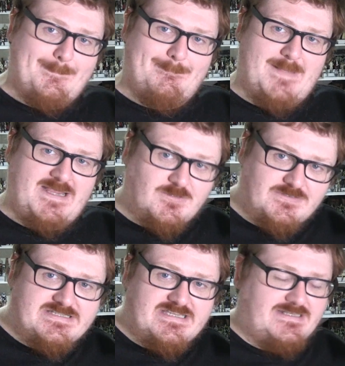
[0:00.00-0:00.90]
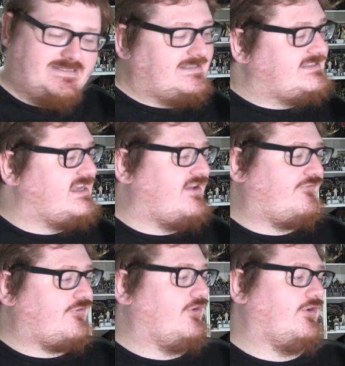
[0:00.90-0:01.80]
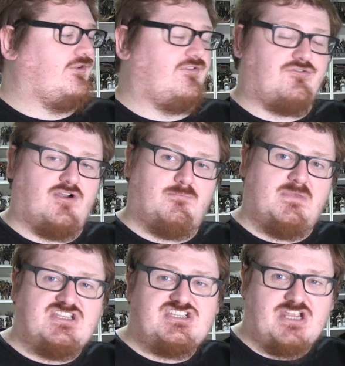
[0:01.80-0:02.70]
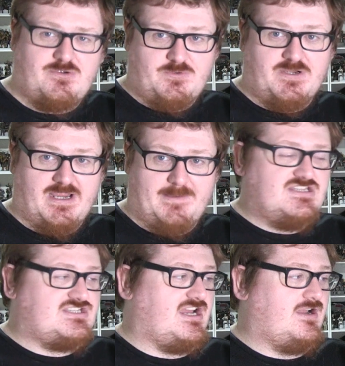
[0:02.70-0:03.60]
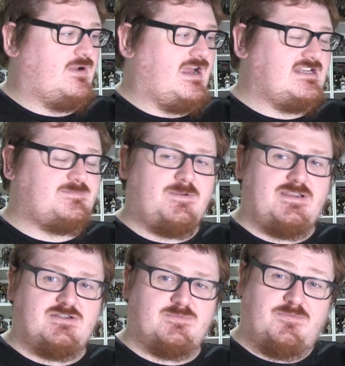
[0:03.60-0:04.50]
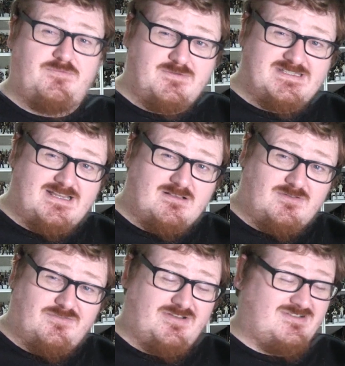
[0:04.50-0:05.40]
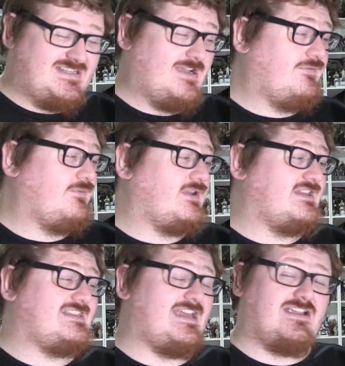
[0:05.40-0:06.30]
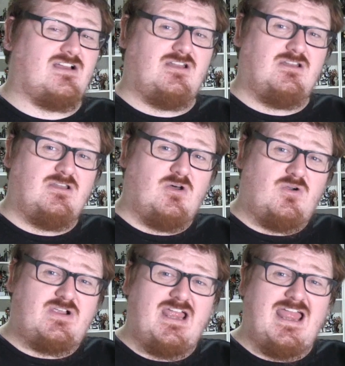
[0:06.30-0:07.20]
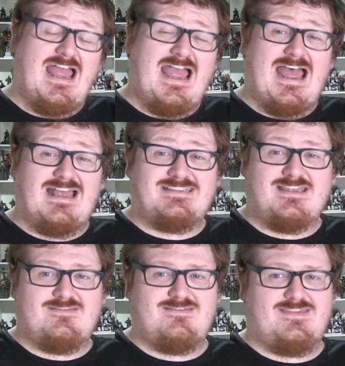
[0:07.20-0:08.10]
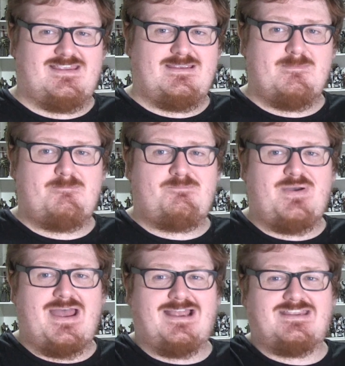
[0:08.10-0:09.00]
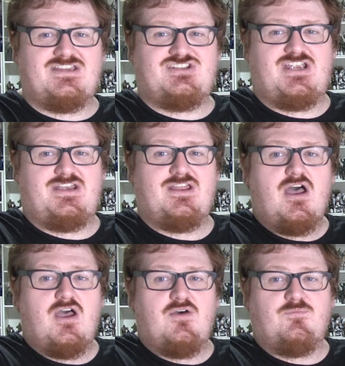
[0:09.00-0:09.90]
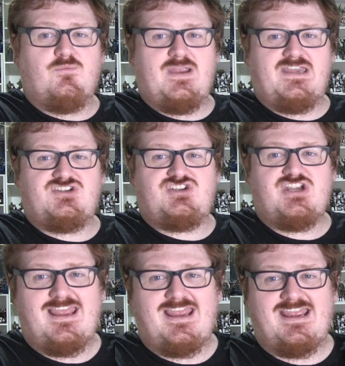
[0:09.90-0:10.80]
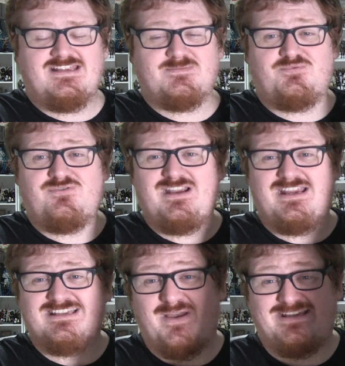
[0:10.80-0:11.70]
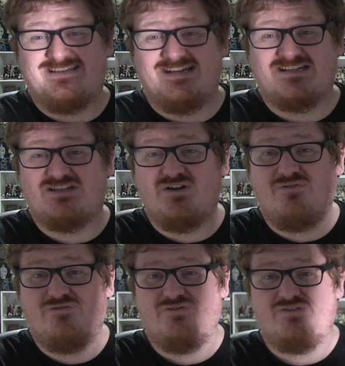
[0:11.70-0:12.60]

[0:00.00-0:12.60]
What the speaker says: Mikkelsen's Thrawn from Ahsoka. So as per usual, before we take a look at the figure itself, we're going to take a look at the packaging, of which is pretty basic stuff.